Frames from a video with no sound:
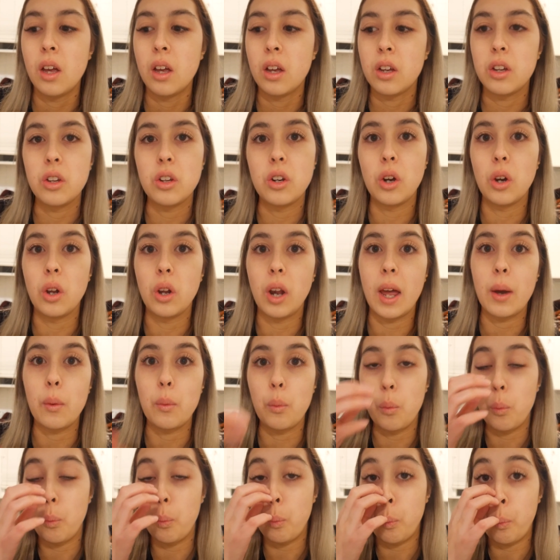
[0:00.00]
you know, like
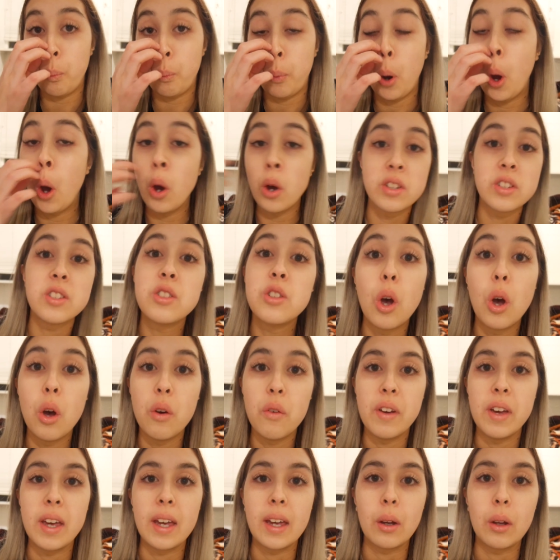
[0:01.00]
per
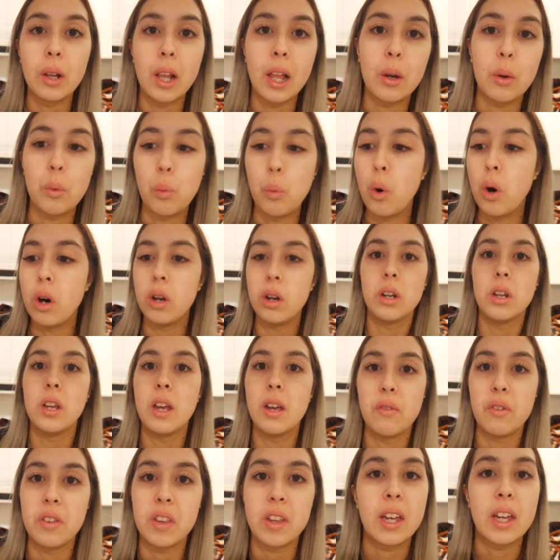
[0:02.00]
serving, like what
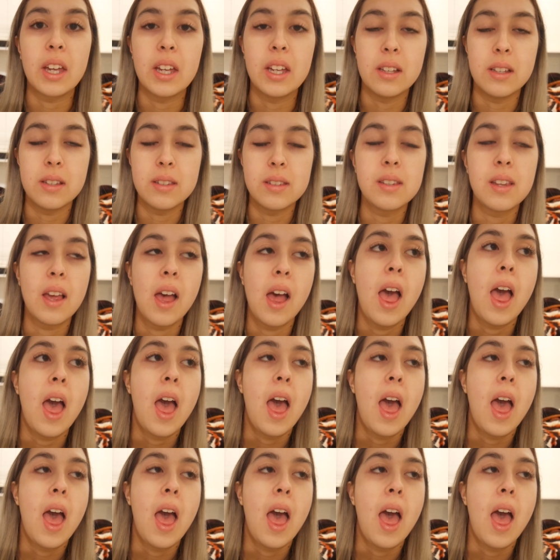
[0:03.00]
everything is.